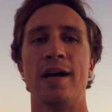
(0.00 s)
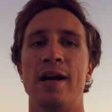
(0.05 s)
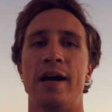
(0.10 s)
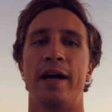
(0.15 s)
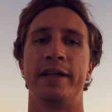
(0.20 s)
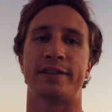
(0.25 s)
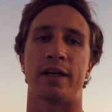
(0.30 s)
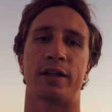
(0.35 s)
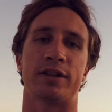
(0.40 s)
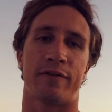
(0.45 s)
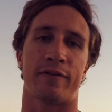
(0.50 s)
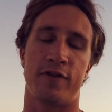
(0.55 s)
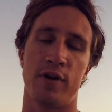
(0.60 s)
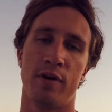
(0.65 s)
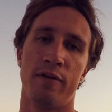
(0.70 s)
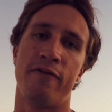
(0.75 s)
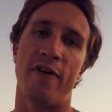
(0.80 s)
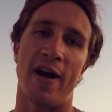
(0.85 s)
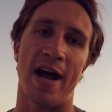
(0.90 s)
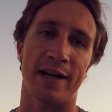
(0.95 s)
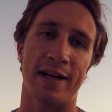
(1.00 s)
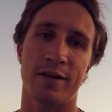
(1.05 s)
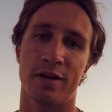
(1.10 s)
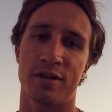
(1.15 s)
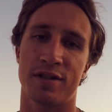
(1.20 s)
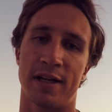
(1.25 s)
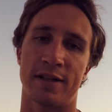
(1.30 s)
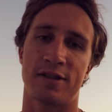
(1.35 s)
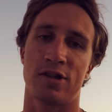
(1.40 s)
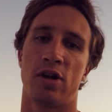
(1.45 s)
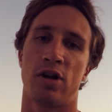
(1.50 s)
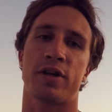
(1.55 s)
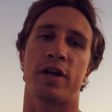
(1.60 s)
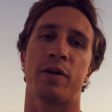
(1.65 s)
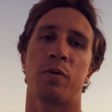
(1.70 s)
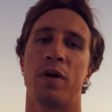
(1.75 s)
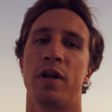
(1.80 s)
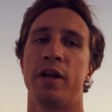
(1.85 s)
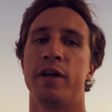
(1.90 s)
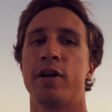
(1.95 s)
is there's a few factors that's looking
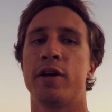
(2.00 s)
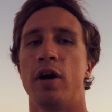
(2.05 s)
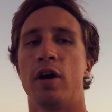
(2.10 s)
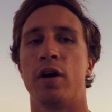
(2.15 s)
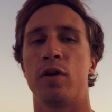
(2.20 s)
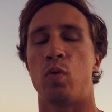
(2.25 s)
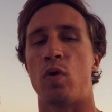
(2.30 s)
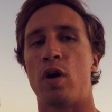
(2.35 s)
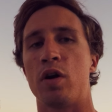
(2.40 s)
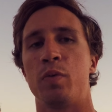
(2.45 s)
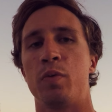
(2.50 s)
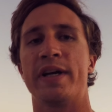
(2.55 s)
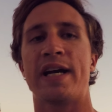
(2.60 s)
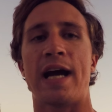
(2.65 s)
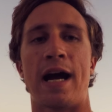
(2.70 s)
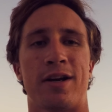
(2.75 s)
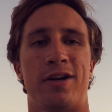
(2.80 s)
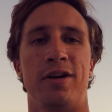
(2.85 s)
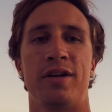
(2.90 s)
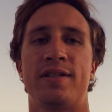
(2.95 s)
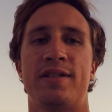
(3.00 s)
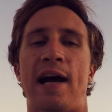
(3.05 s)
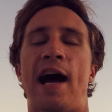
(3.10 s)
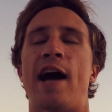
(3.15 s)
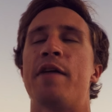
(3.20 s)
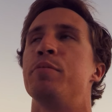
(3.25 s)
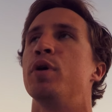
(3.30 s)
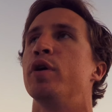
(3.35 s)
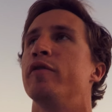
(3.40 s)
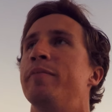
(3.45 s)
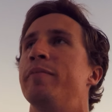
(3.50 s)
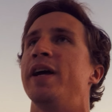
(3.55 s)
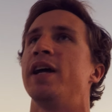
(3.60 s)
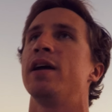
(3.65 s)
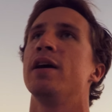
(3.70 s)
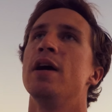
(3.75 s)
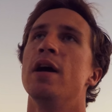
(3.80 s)
really good. One, we got good tide movement.